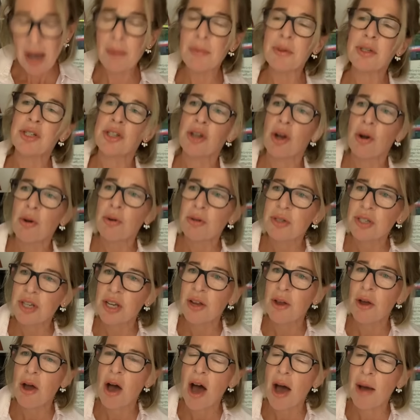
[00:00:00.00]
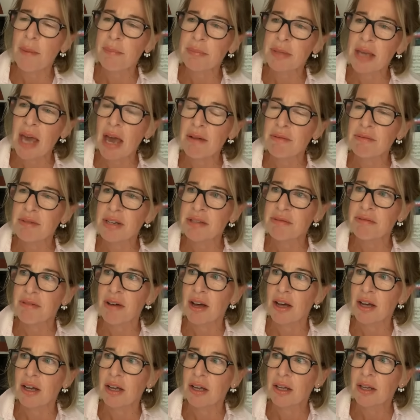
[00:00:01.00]
I was told to get rid of
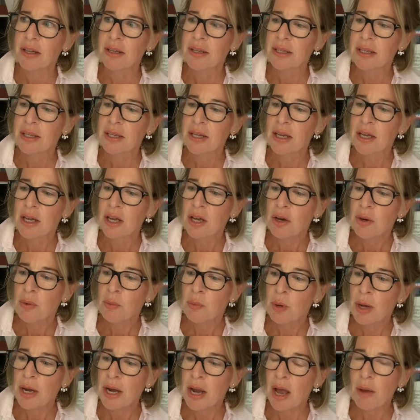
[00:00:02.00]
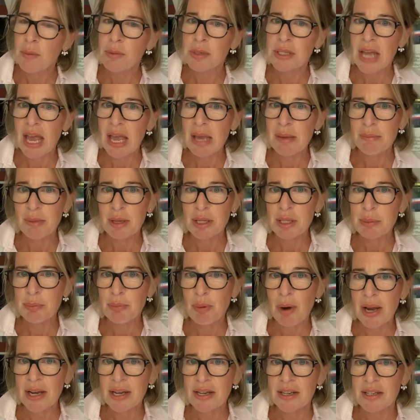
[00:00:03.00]
her when I was 8 months
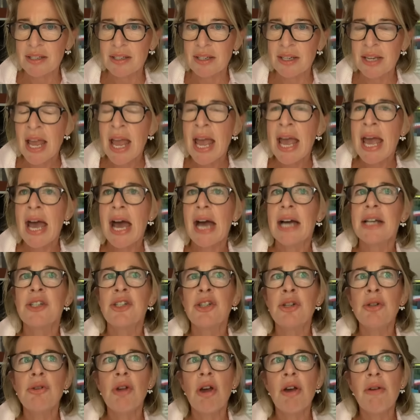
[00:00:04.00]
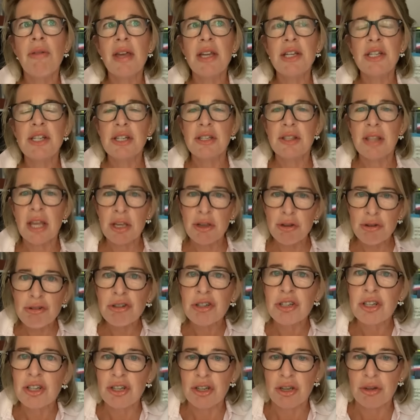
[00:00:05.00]
pregnant. And you know they
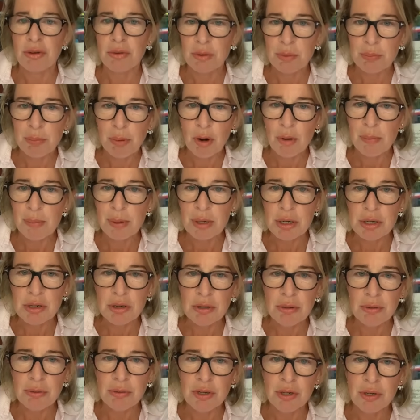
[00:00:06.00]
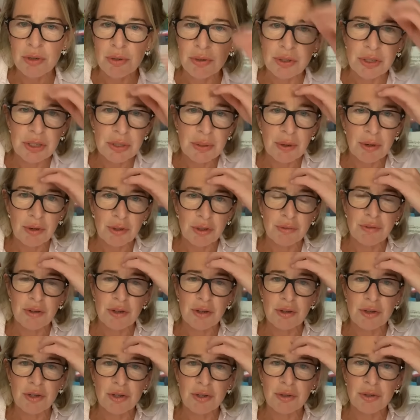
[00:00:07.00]
used to do, it'd probably be new news to a lot of you
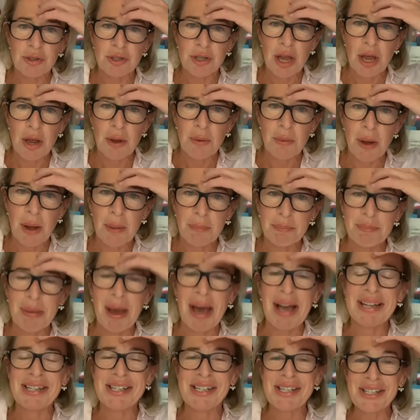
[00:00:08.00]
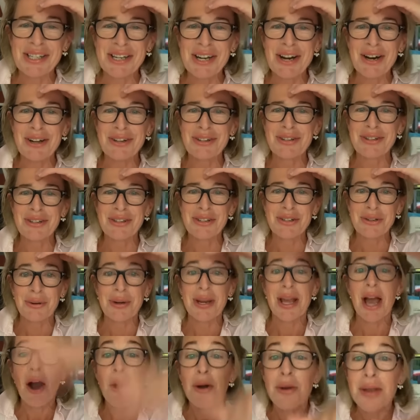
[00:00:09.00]
because you're so, back to the garden
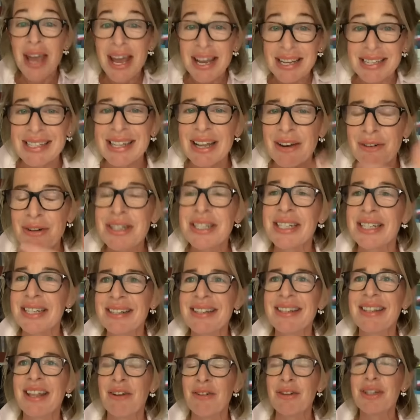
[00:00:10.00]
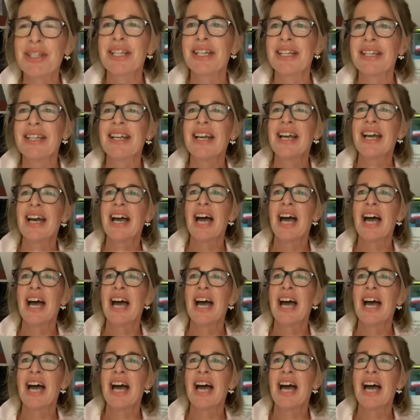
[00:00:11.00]
story. Oh yes, there is an